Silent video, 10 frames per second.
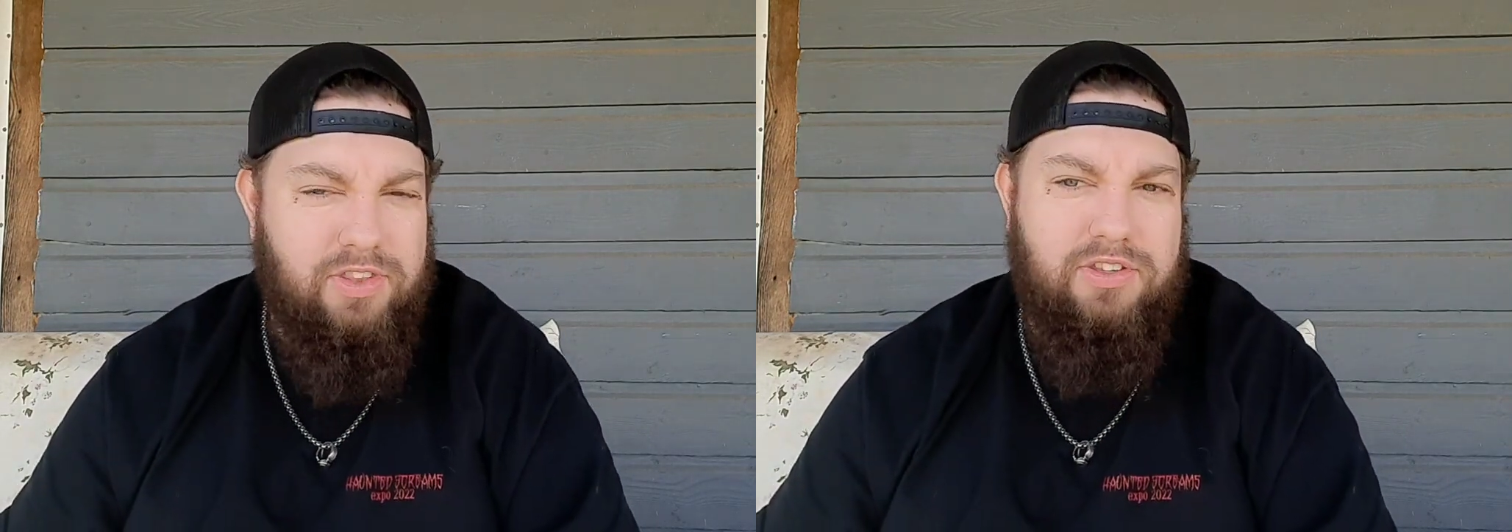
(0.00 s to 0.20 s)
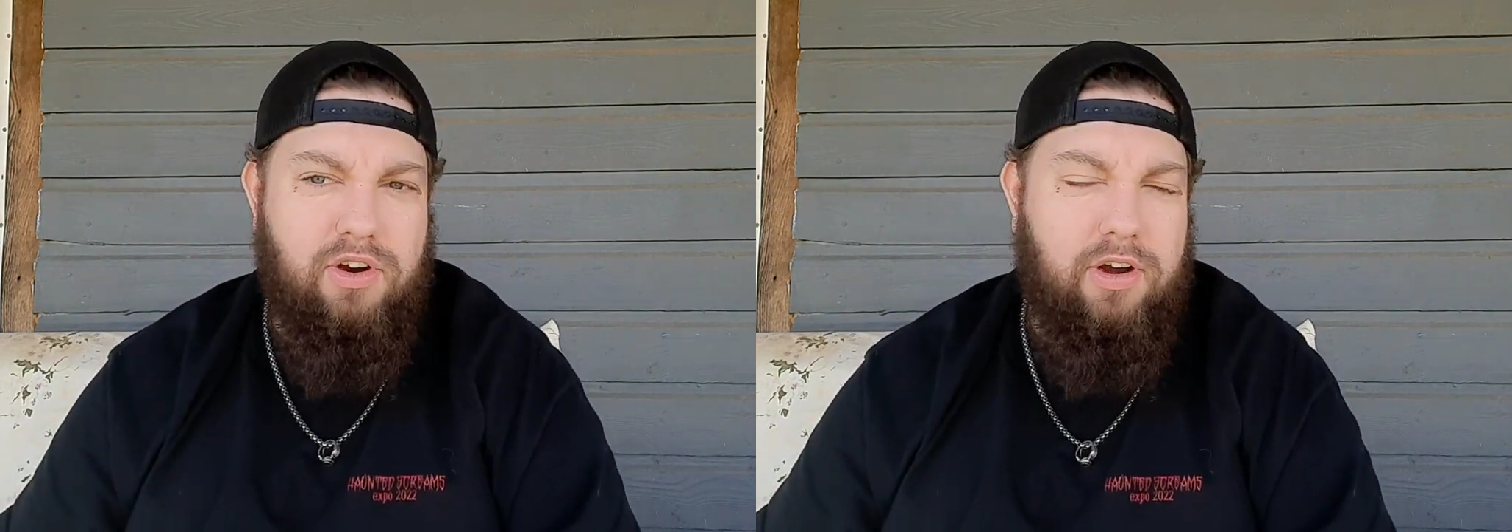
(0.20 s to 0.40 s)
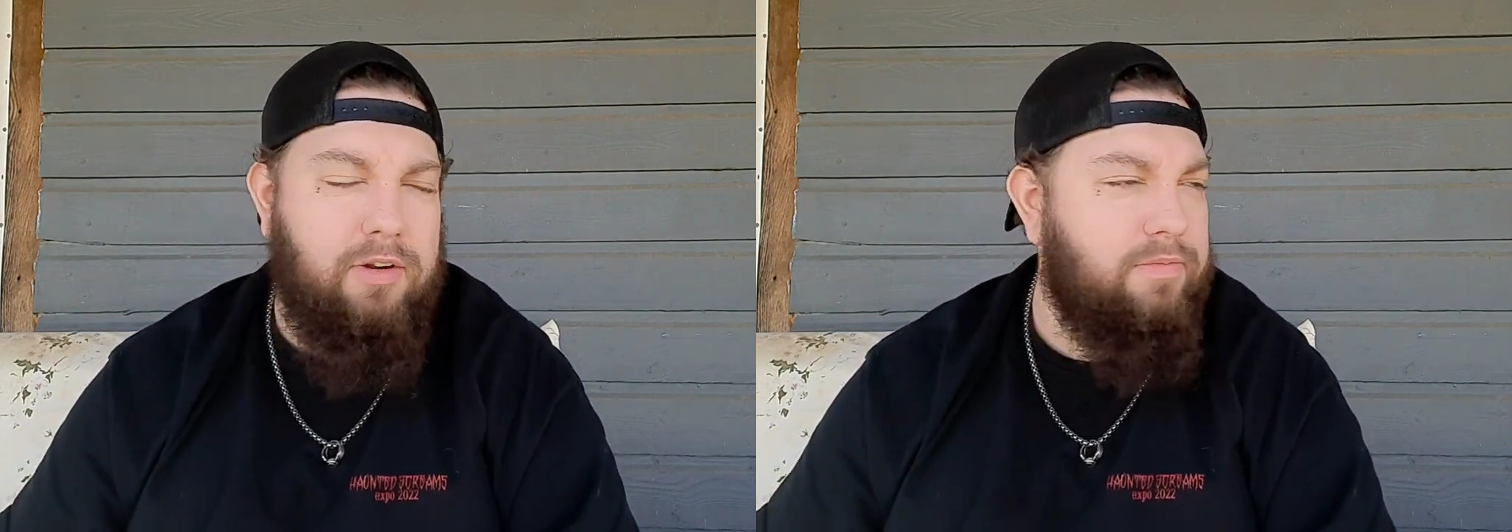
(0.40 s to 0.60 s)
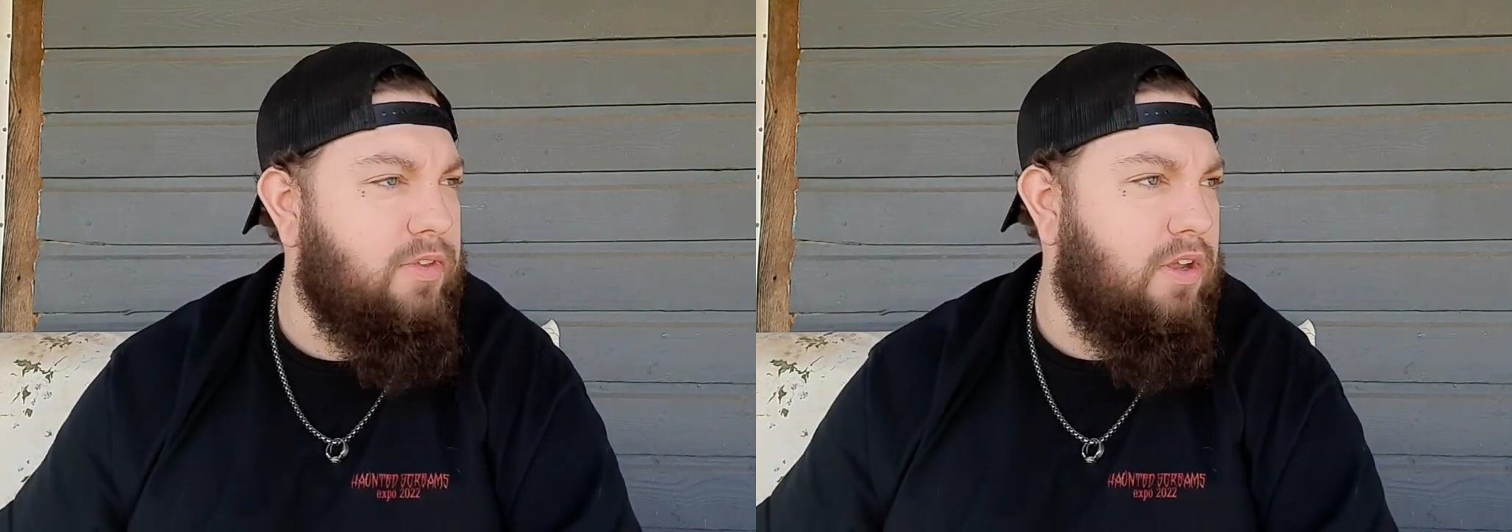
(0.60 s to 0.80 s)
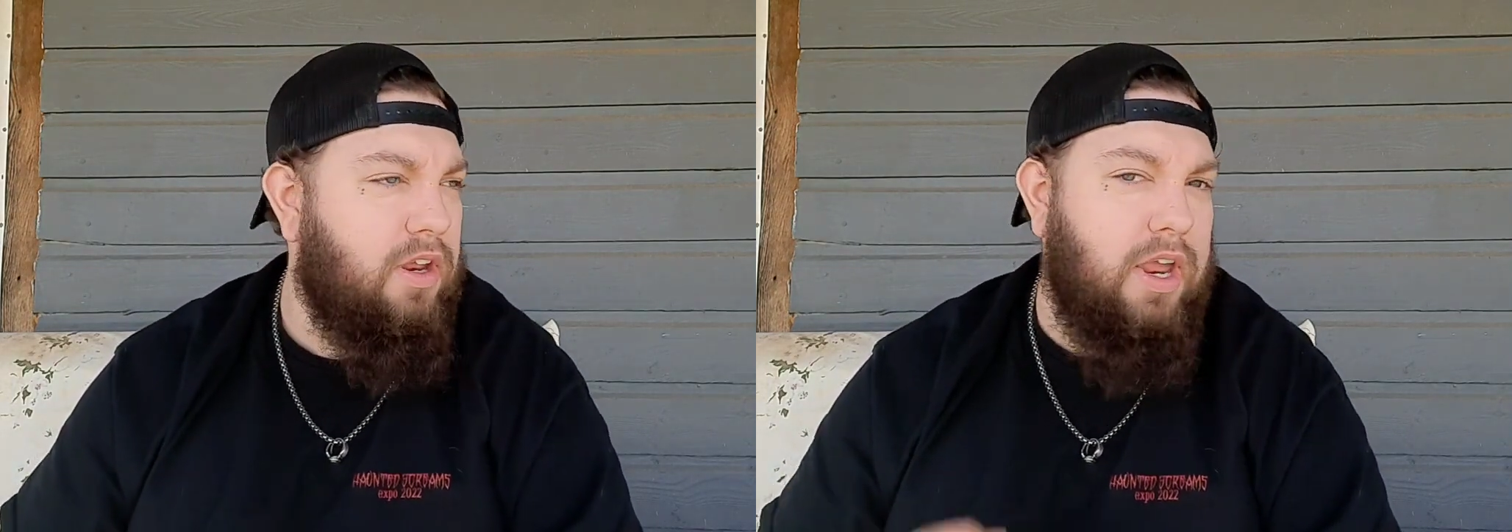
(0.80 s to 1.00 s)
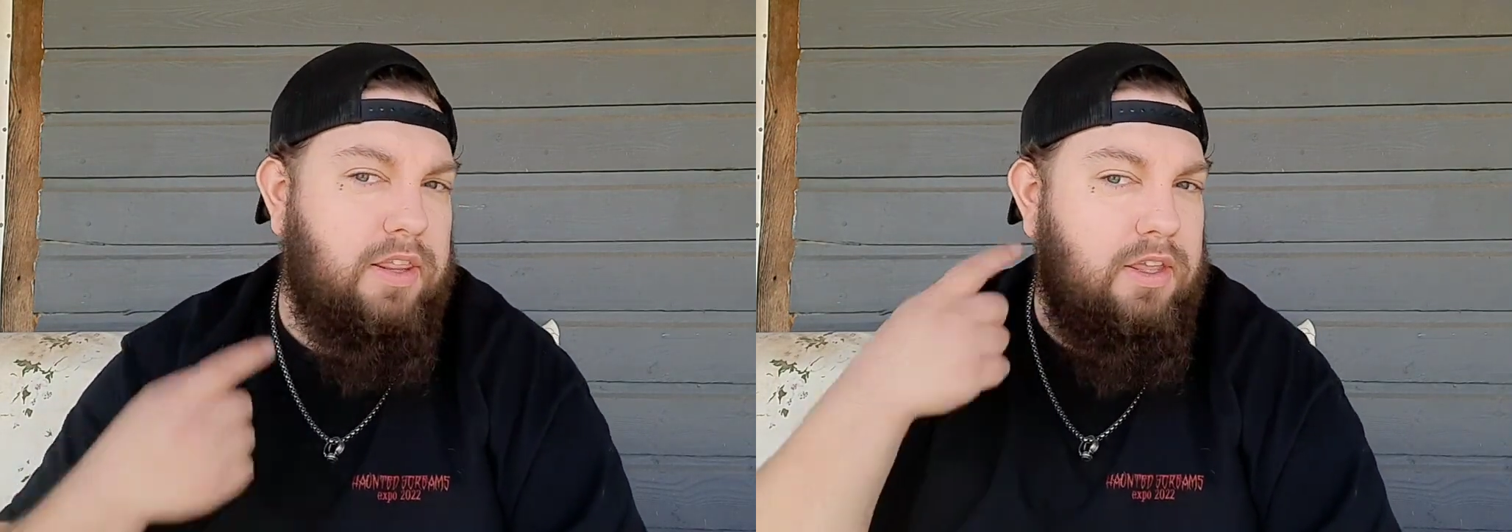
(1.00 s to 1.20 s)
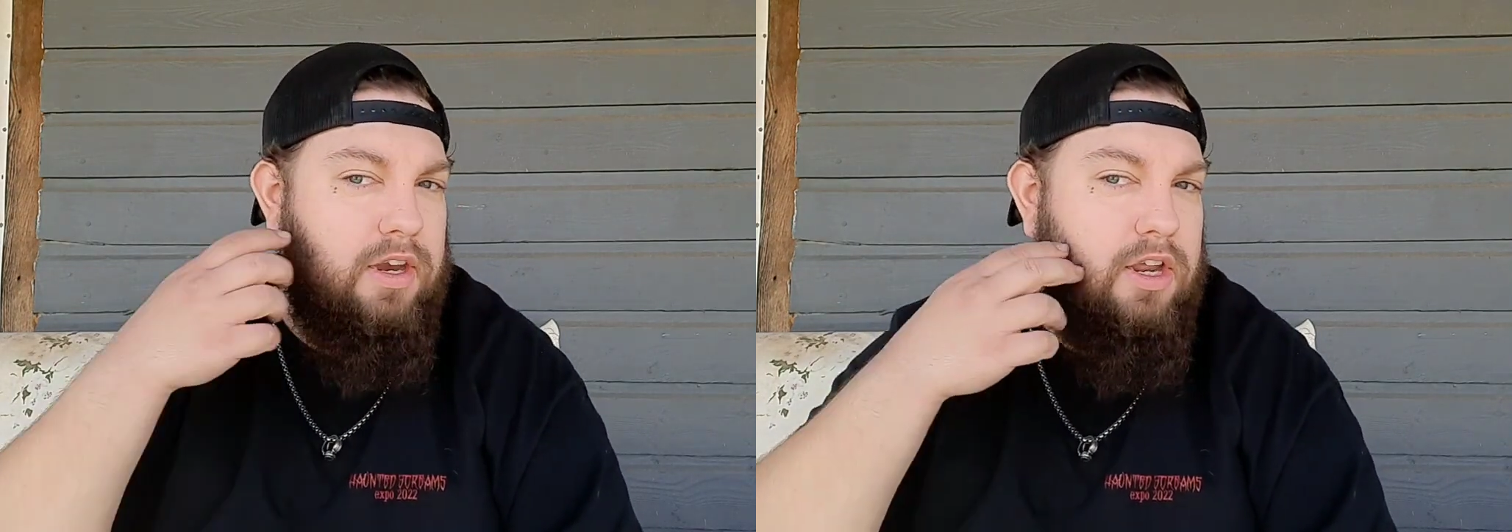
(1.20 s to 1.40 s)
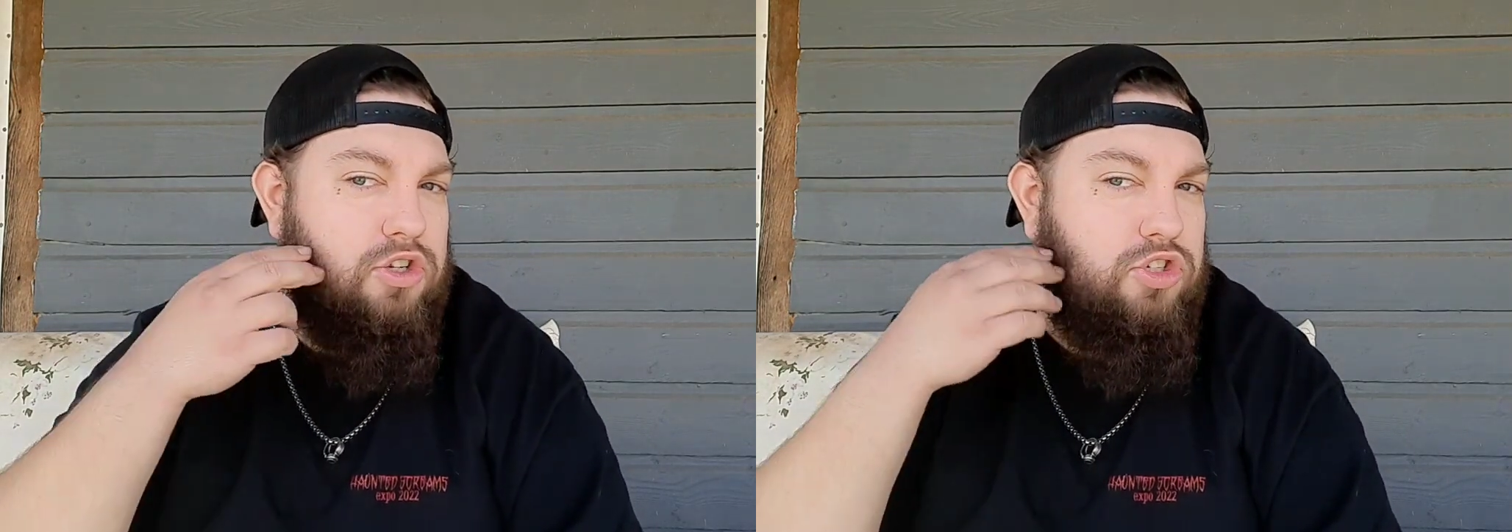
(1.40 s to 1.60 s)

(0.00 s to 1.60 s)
Sorry. And then I